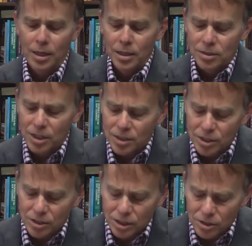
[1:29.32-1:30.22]
says
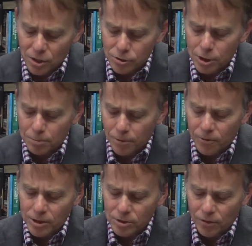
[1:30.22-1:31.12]
he's an associate
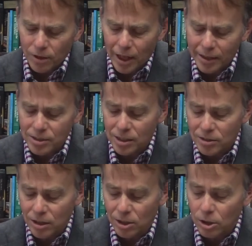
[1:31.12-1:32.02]
professor of classics
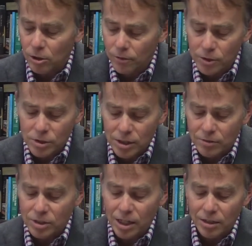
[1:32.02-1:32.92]
at the University
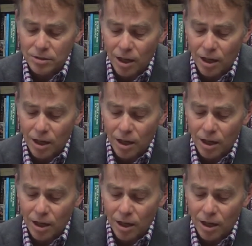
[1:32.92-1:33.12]
of St.